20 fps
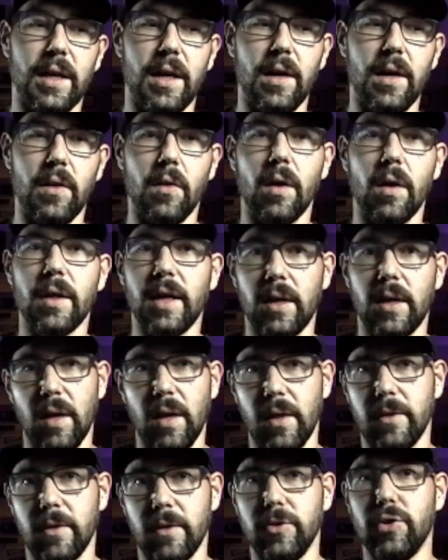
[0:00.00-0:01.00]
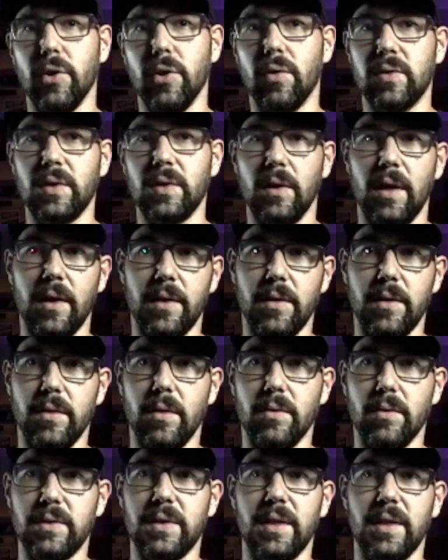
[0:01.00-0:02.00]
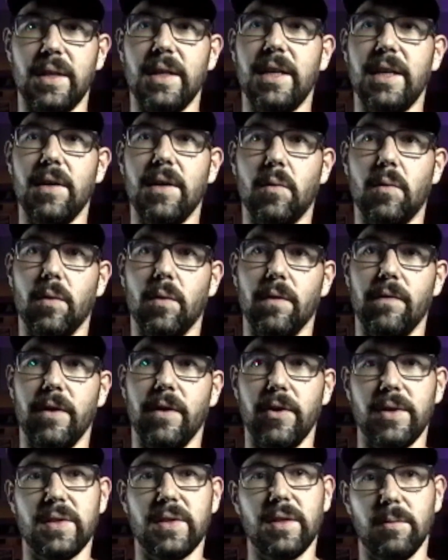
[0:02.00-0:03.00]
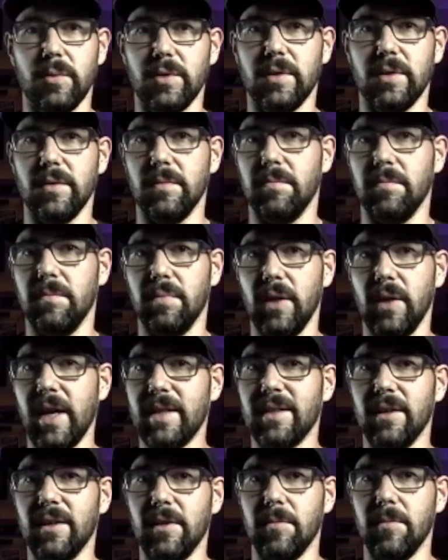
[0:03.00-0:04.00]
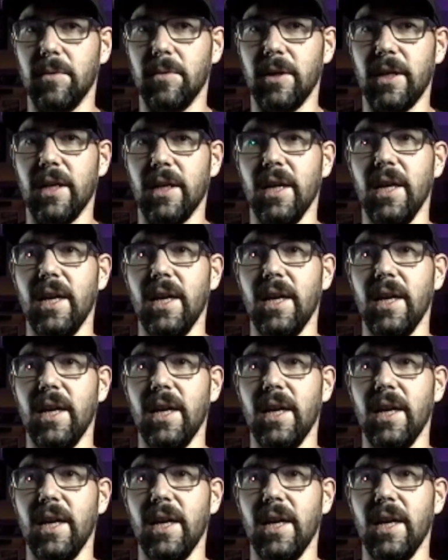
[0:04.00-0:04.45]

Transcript: again, a lot of the jokes, a lot of the notes that it hit were very similar to Black Dynamite,